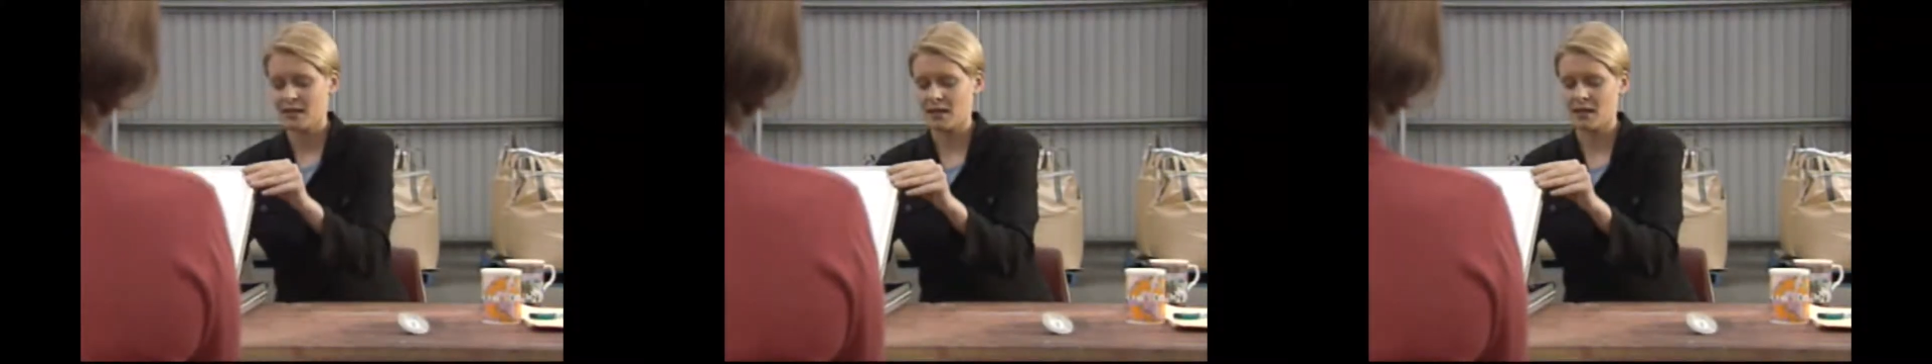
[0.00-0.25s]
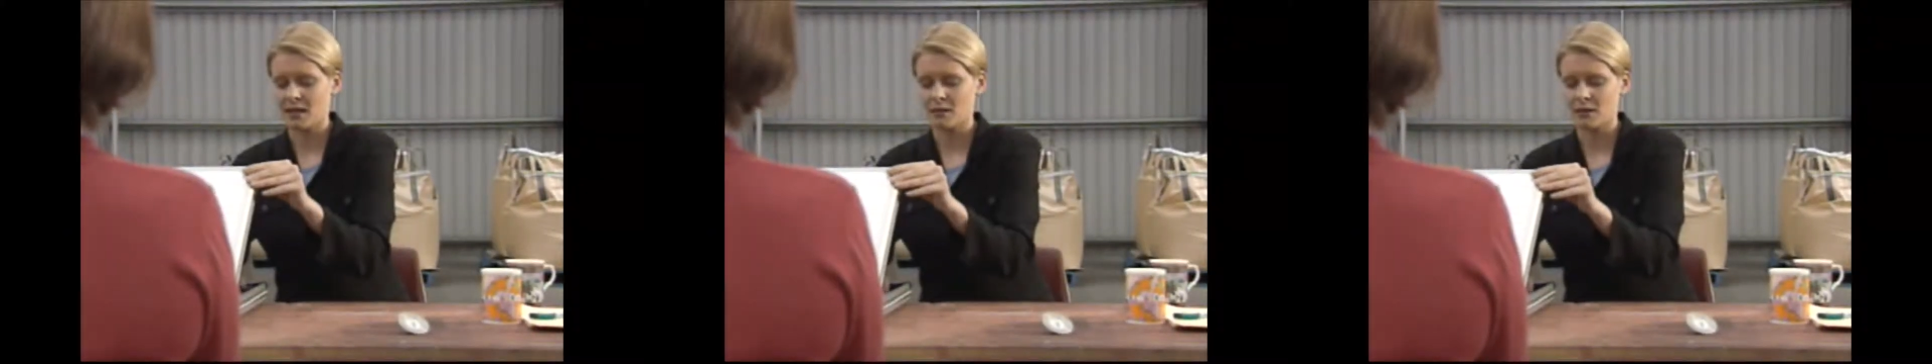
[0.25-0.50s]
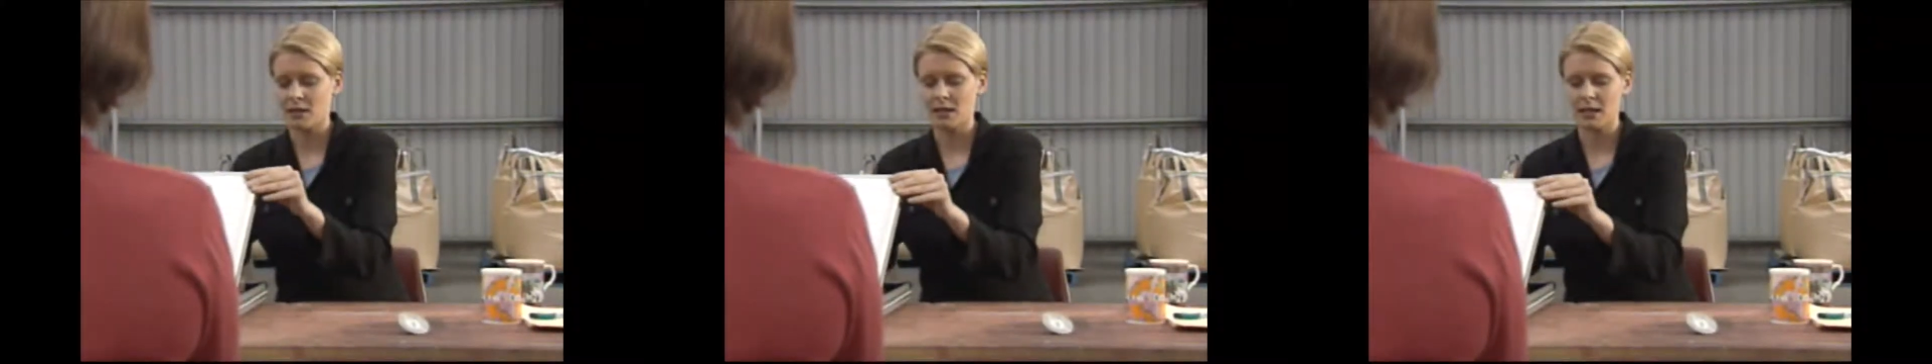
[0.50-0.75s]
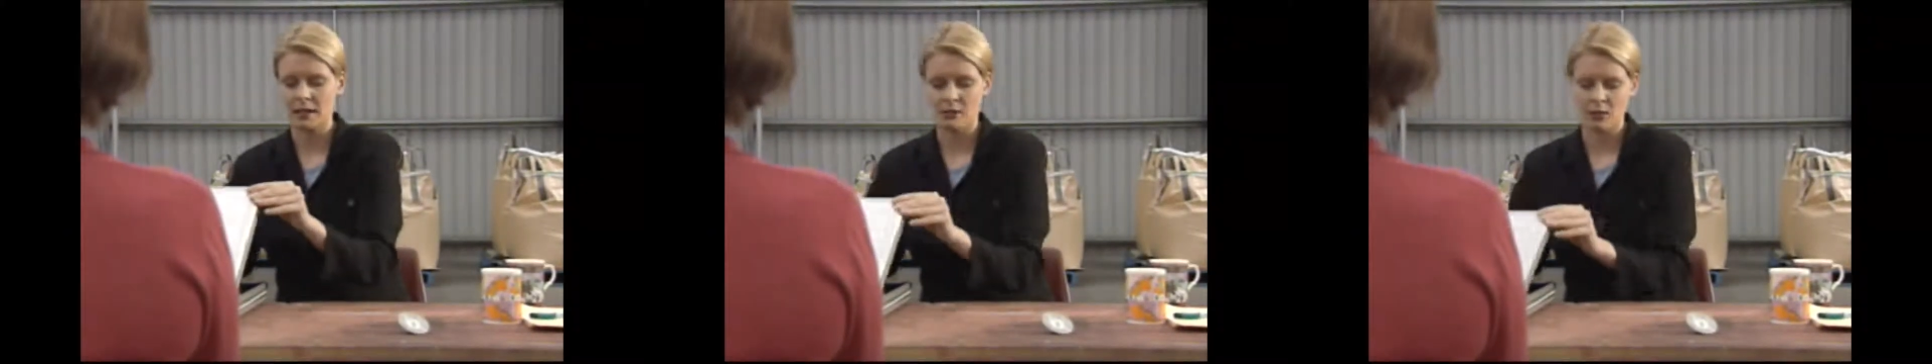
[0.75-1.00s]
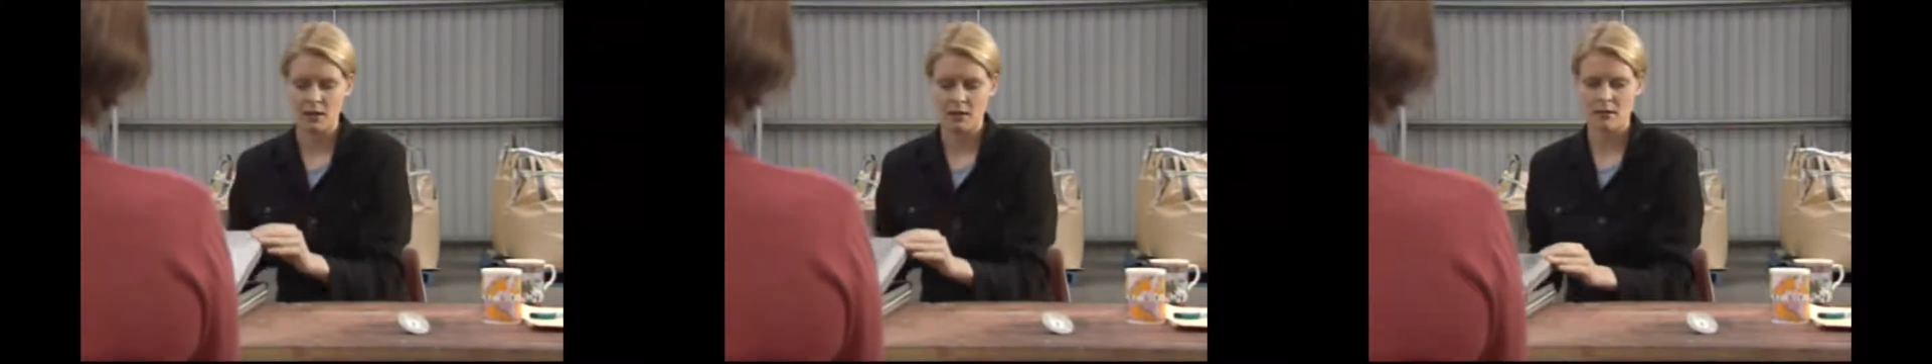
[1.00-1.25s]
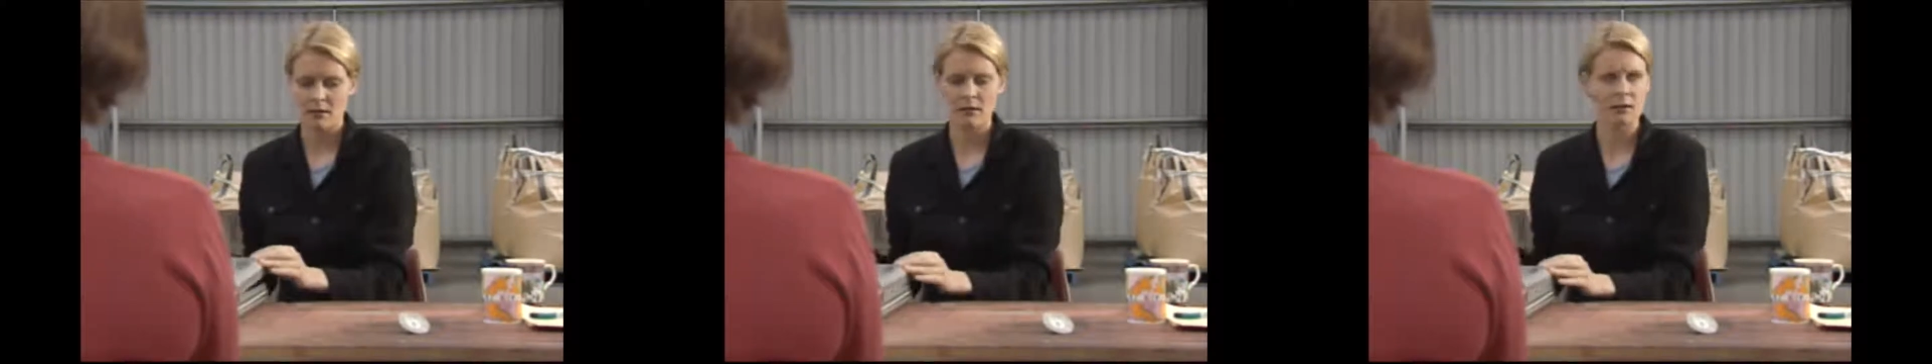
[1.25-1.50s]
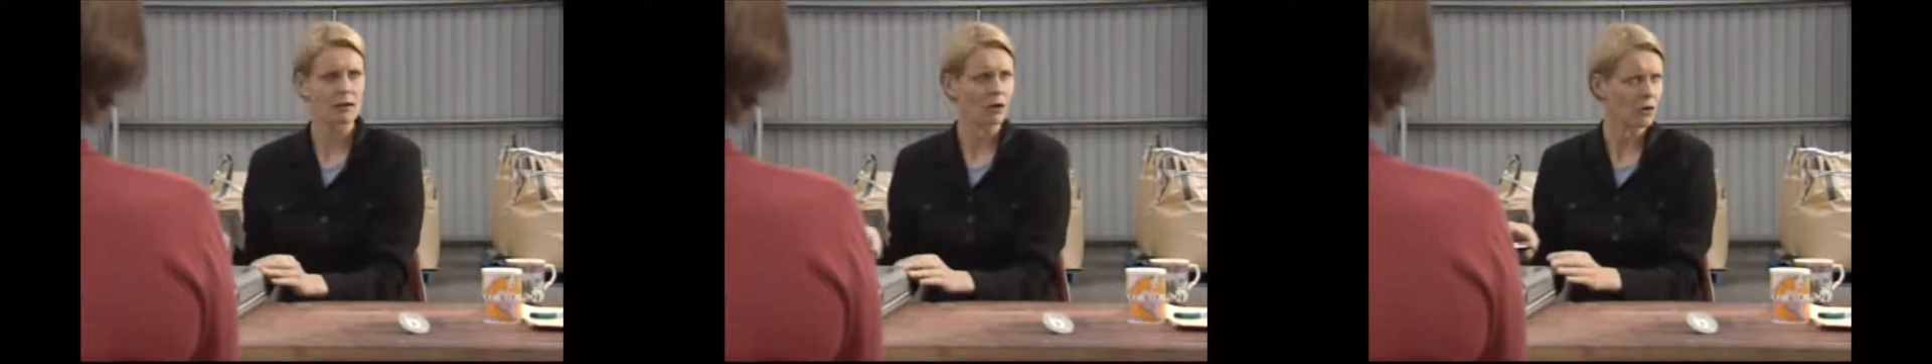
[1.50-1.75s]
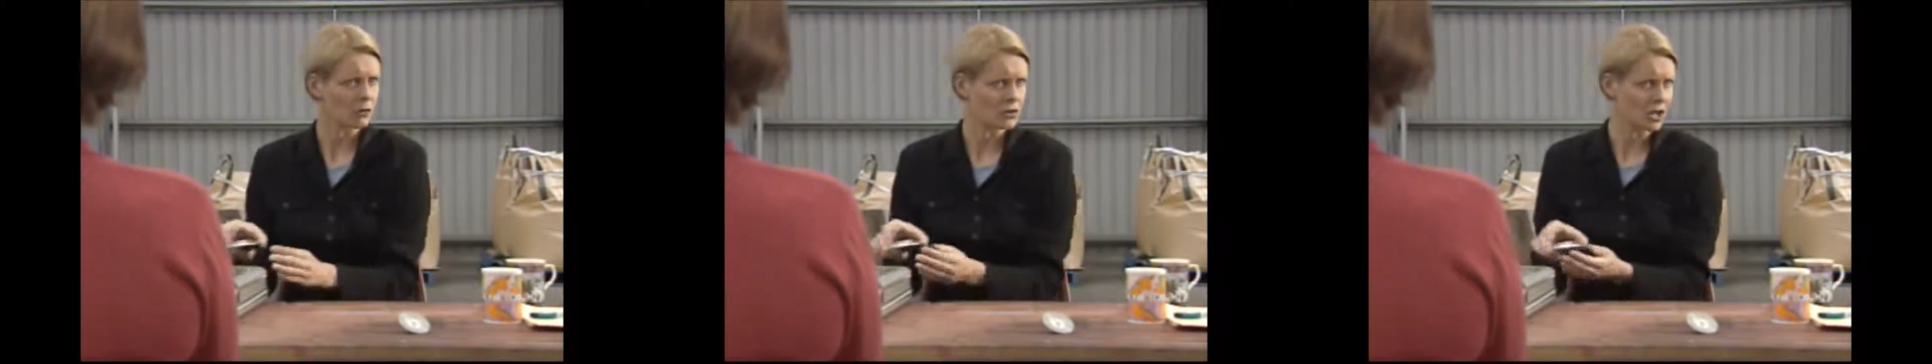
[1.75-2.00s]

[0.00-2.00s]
And we're dealing with the cold